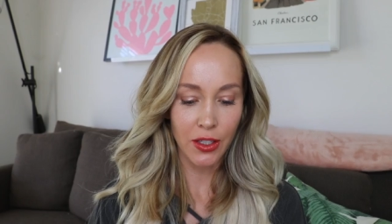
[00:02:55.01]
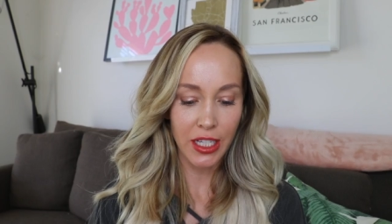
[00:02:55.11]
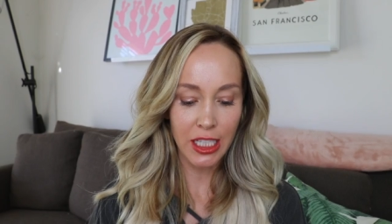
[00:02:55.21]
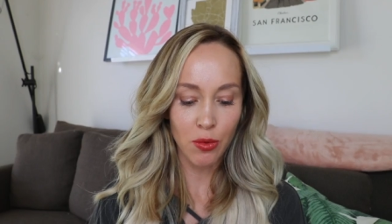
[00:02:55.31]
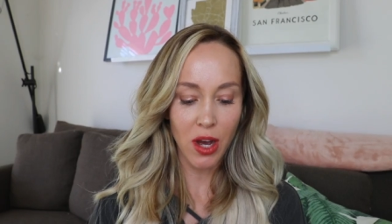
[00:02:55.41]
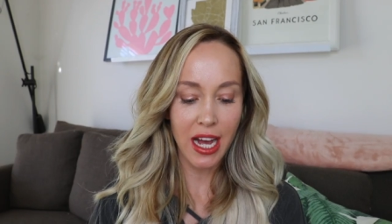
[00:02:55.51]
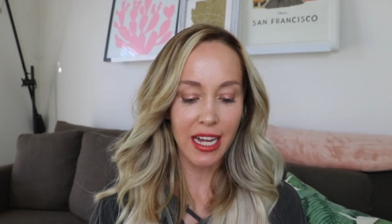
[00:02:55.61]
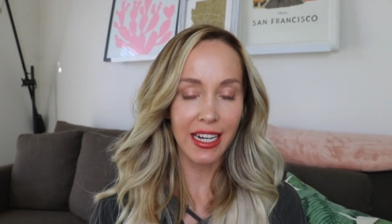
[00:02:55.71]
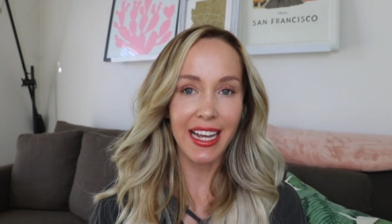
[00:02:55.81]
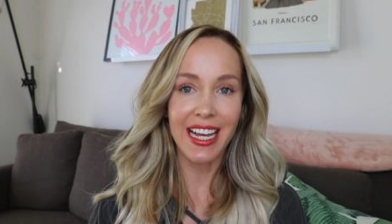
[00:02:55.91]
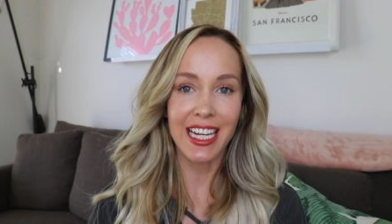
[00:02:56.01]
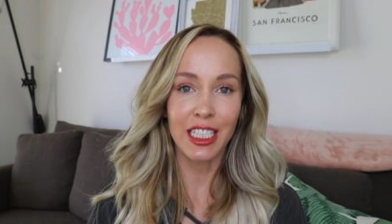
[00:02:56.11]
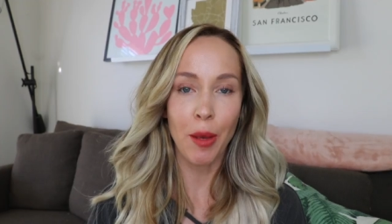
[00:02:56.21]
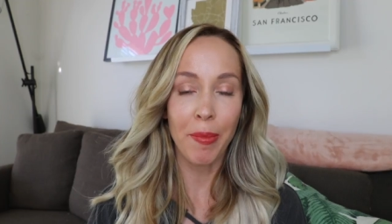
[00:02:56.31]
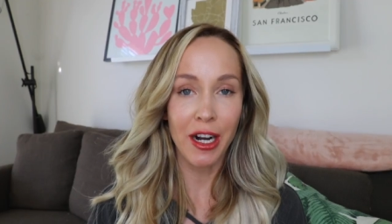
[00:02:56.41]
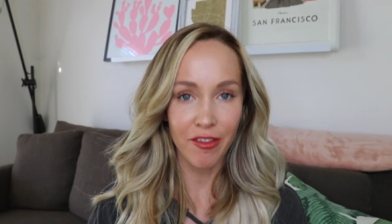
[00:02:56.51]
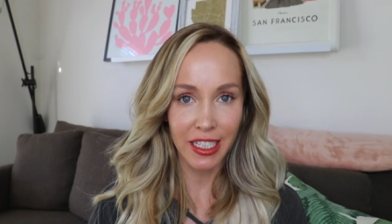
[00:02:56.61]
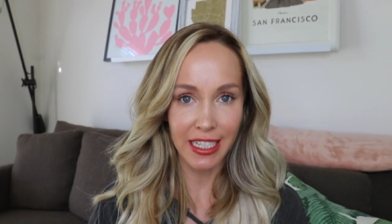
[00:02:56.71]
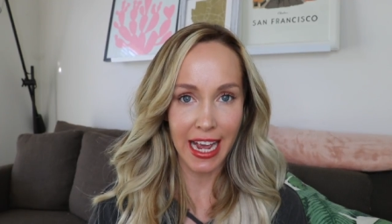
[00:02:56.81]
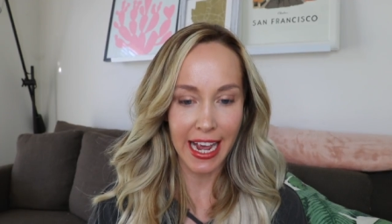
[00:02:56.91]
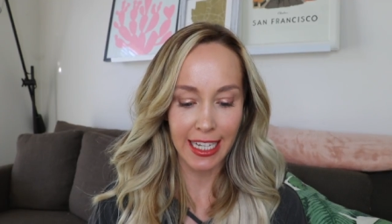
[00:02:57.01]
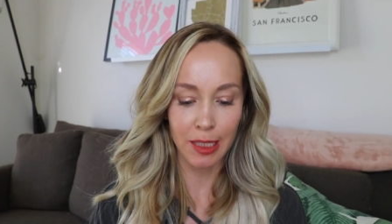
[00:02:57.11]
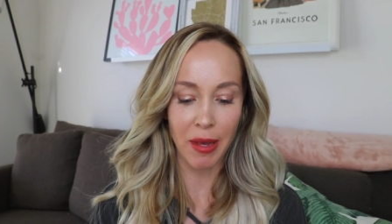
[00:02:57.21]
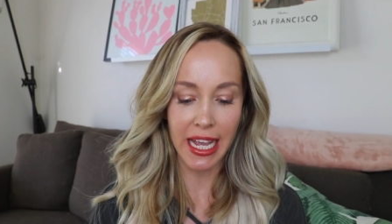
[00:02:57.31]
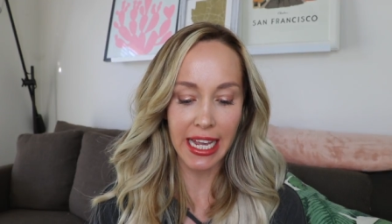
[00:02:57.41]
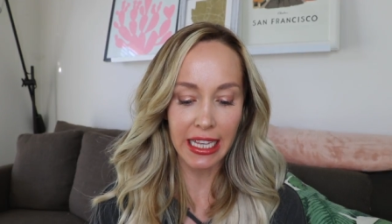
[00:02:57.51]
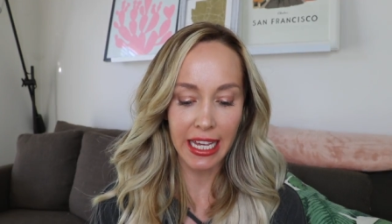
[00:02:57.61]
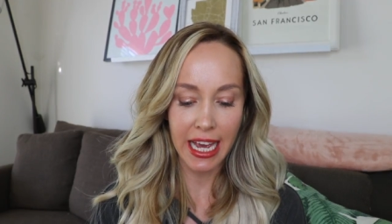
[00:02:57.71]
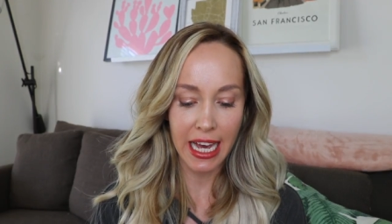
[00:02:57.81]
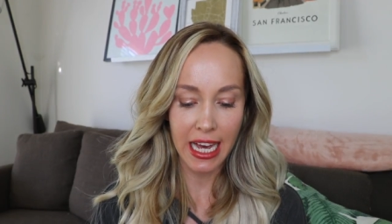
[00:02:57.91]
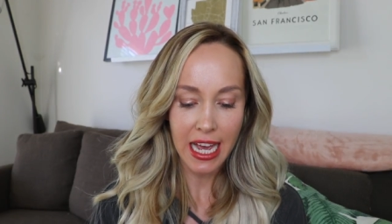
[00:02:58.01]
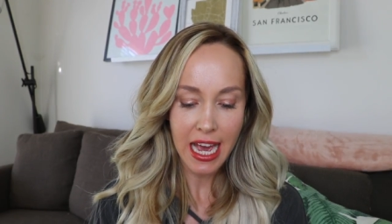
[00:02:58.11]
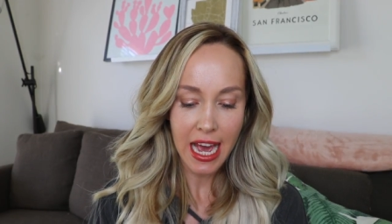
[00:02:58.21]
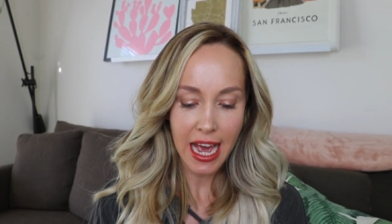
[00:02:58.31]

This one is Perfect Day, it's by Ilia,